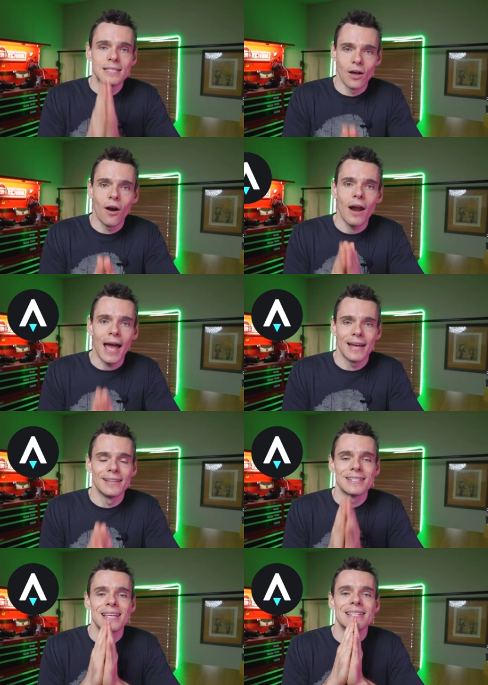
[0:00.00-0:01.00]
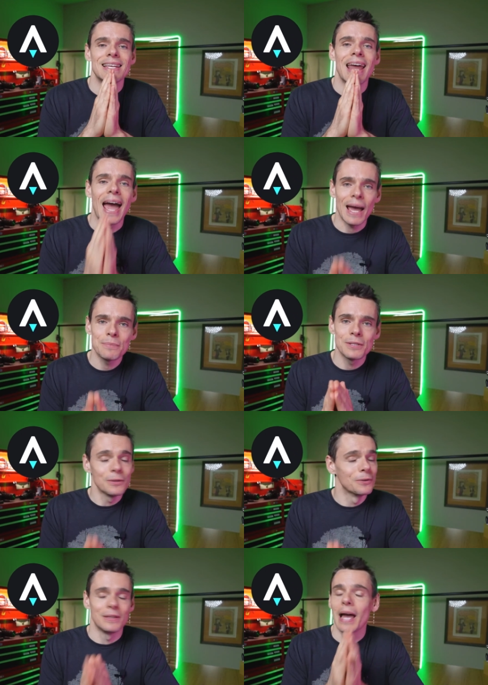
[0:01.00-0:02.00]
Star Atlas is an
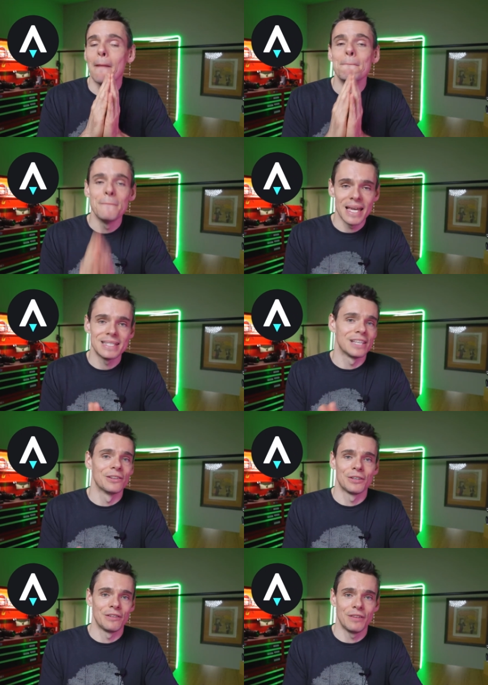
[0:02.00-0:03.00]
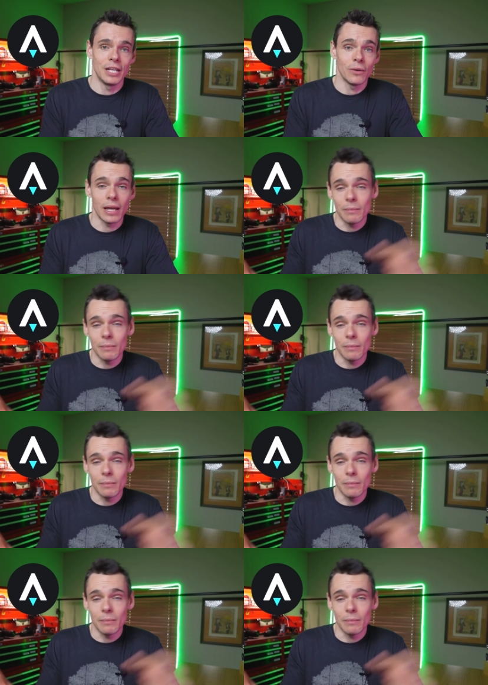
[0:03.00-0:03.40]
absolutely amazing looking video game.